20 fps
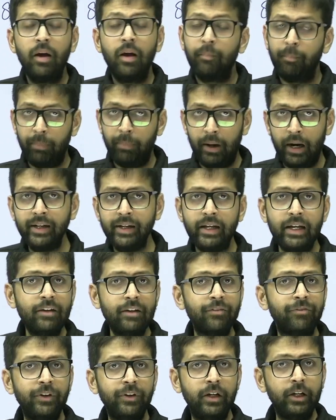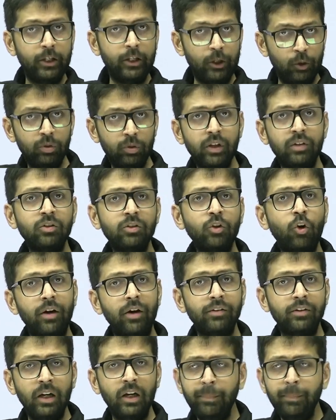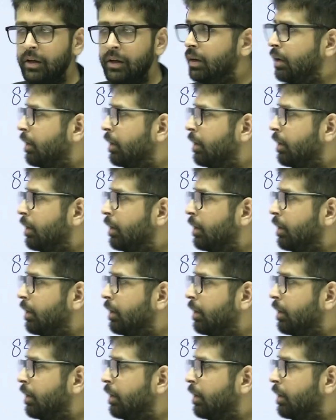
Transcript: But if we knew this concept,